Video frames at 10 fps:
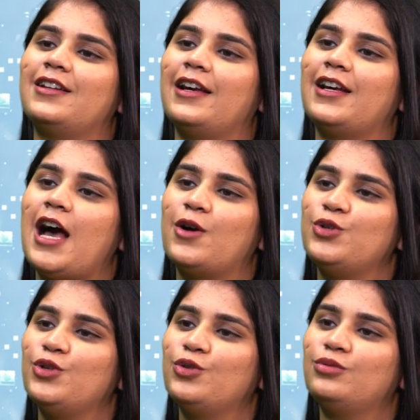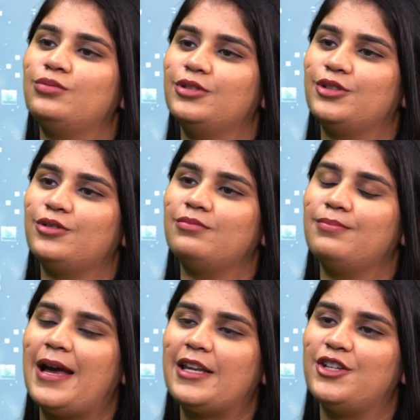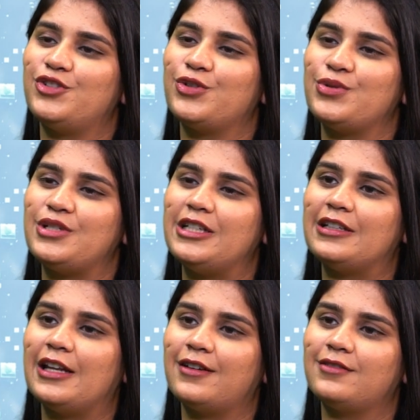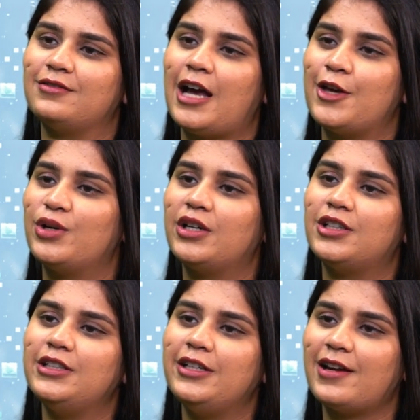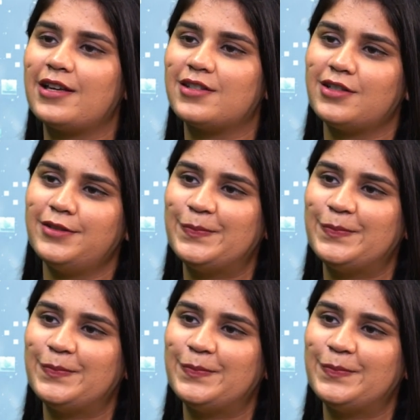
Like, how do you, manage your routine? Like, are you an early riser?